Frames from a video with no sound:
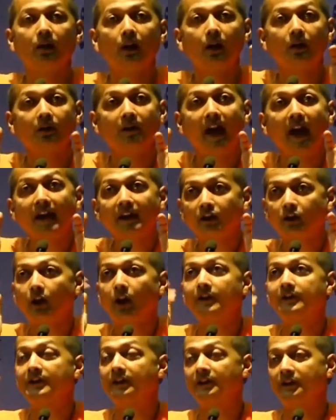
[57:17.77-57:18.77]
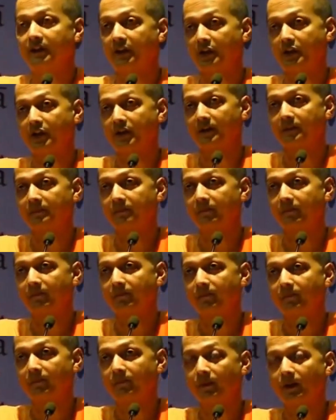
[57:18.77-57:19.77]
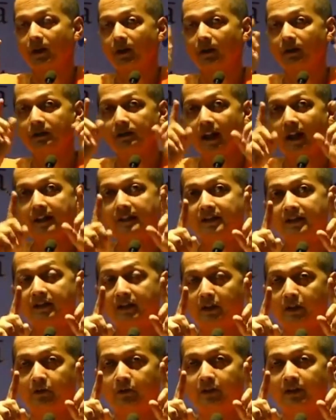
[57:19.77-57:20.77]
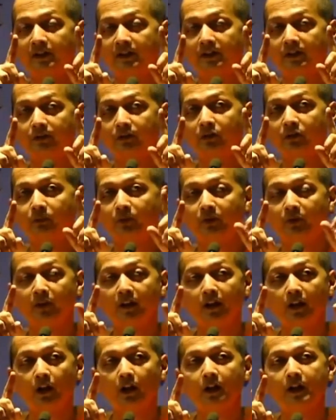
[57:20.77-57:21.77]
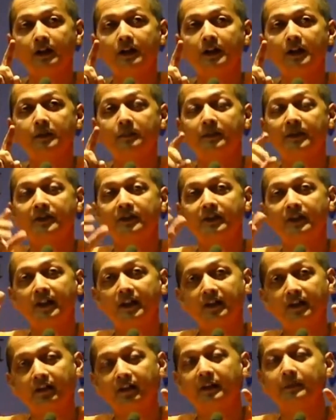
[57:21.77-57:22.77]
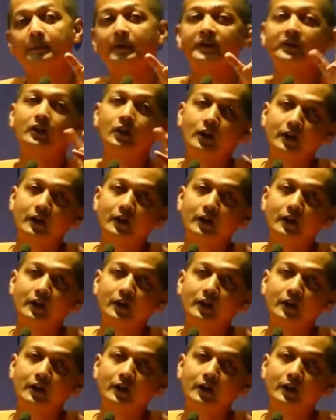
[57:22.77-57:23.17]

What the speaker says: Now that concentration, that is the difference between an ordinary person and a great person,